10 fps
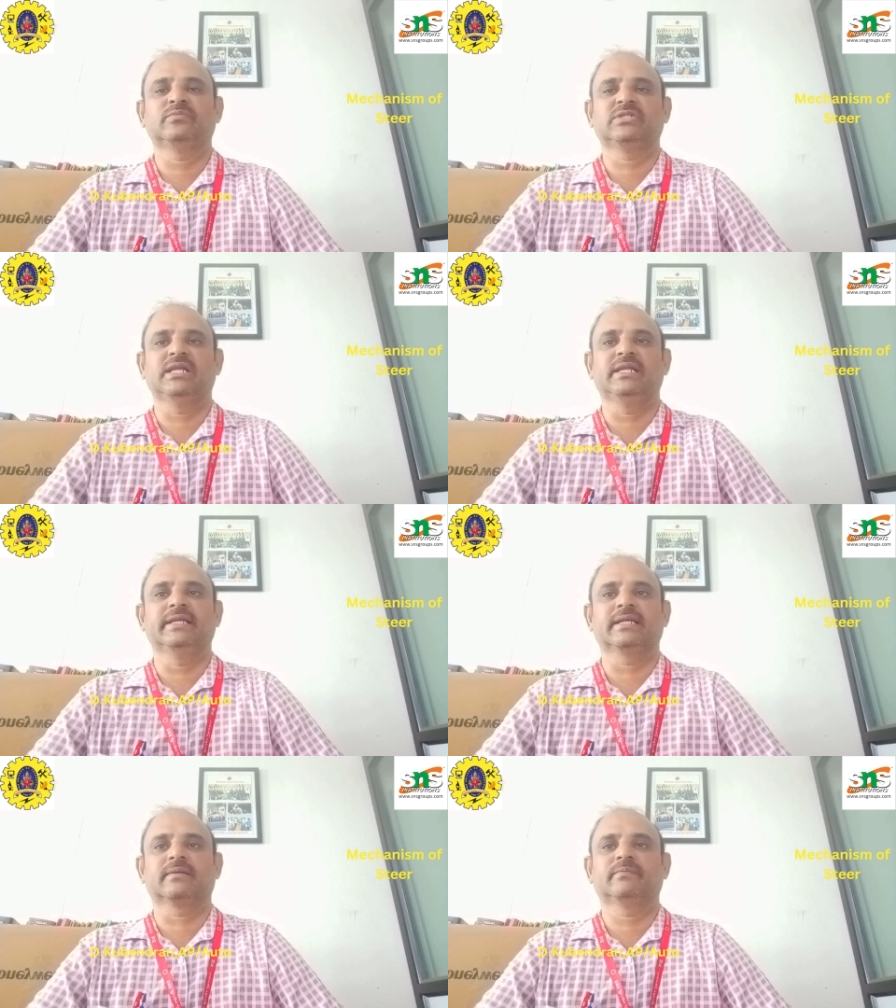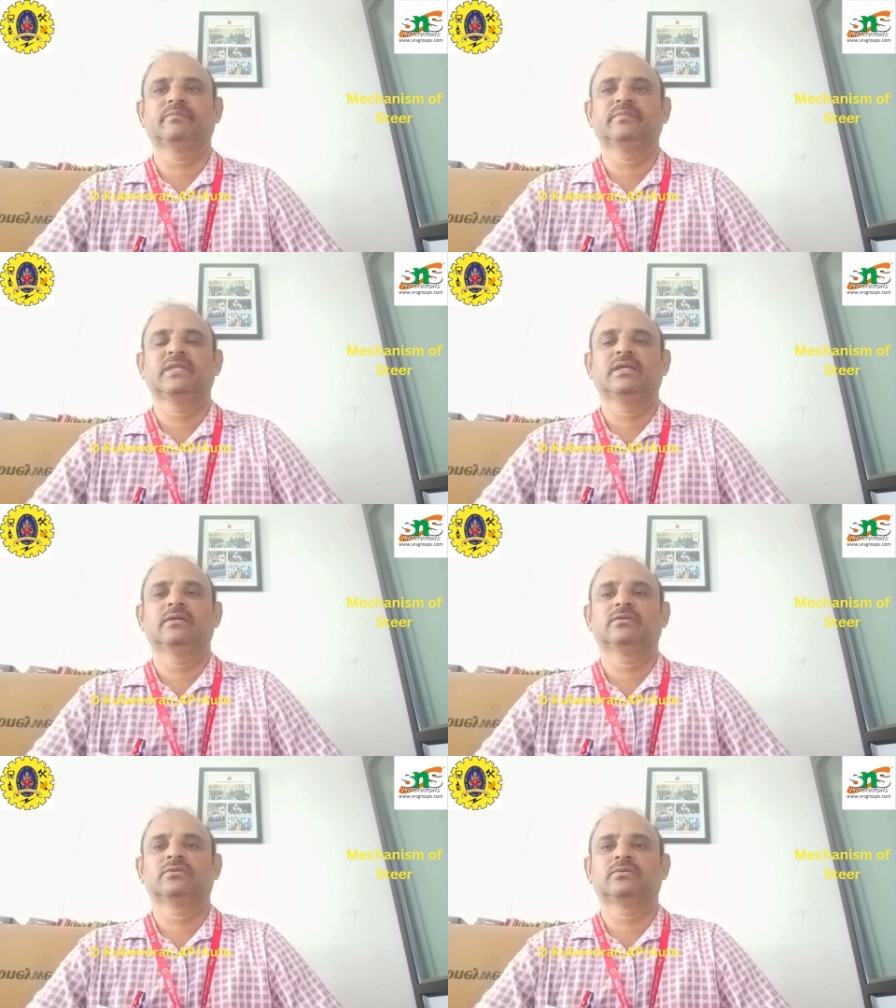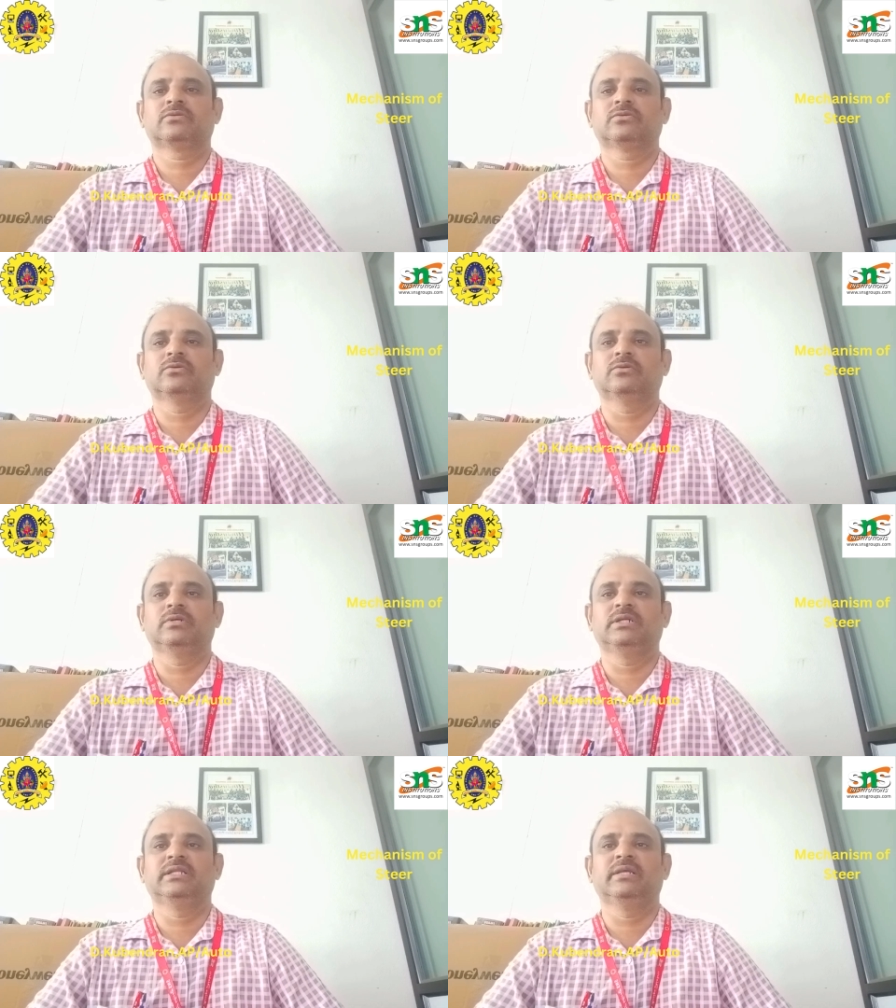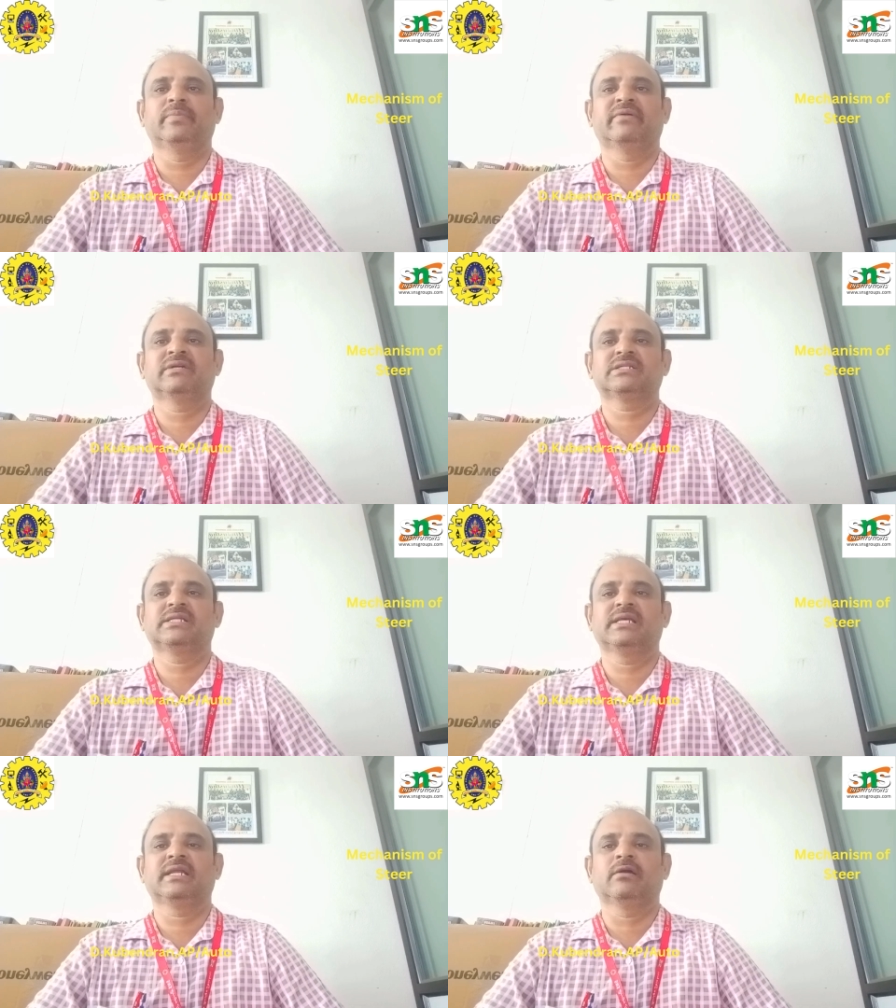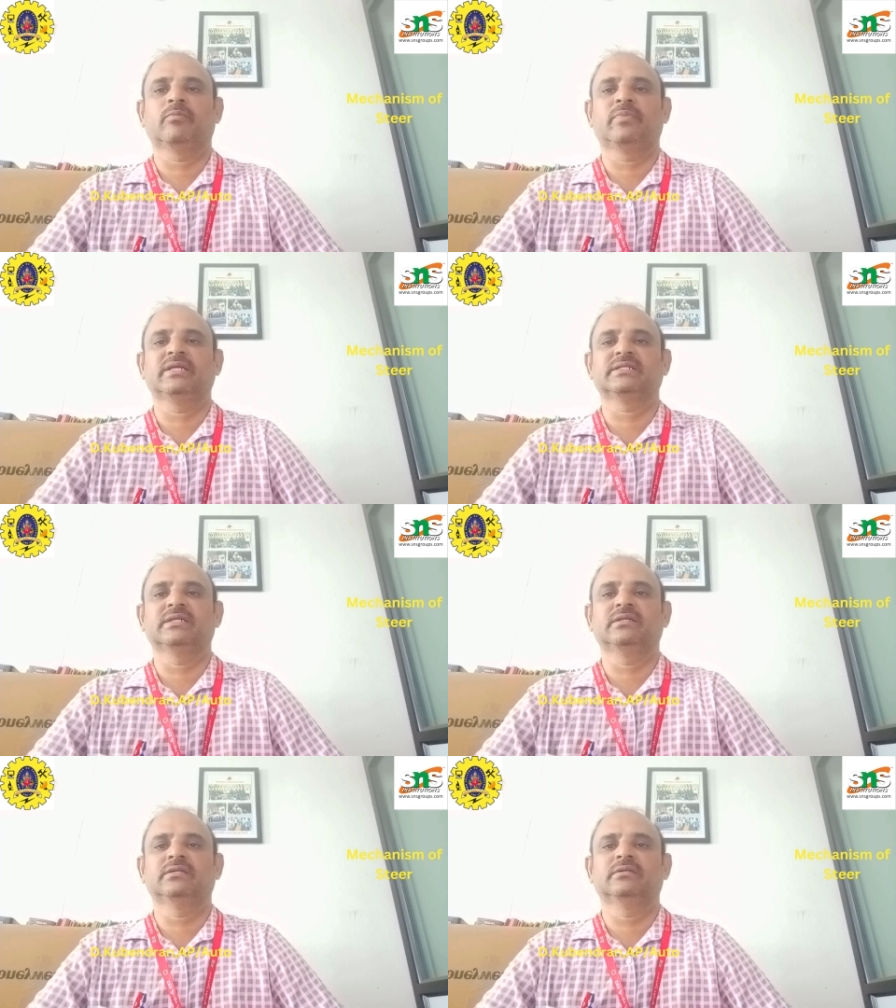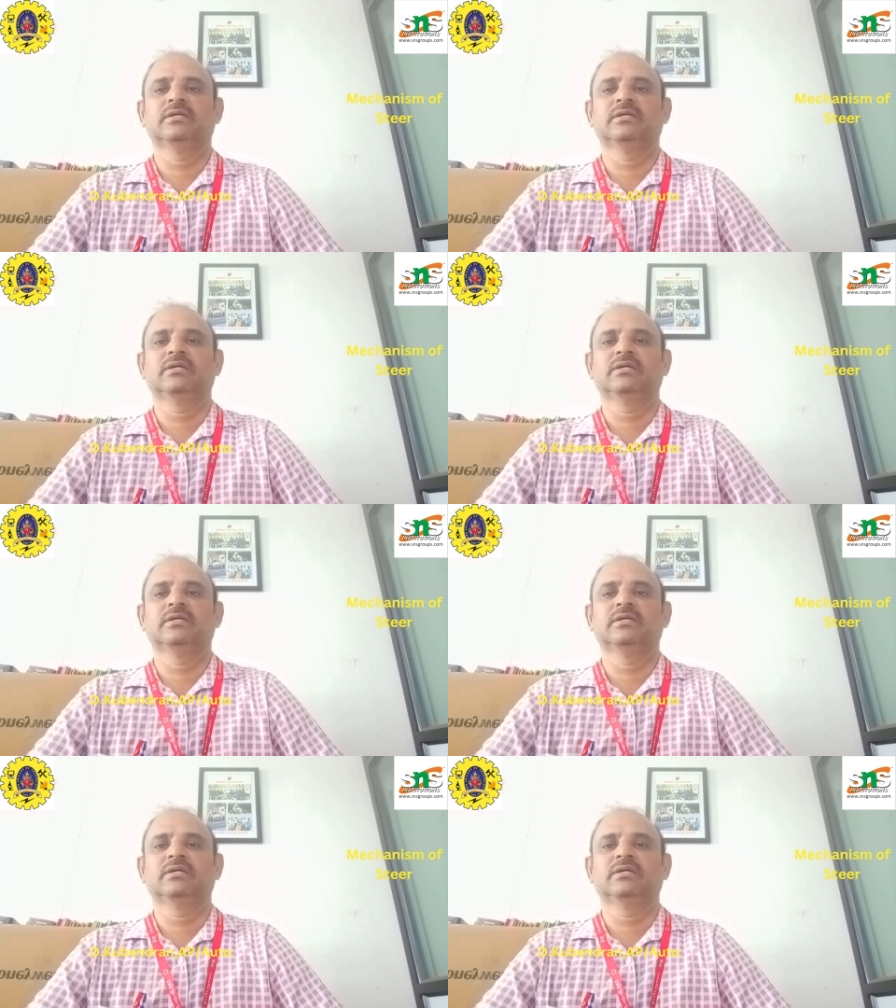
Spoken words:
cylinder. So in the power steering operation,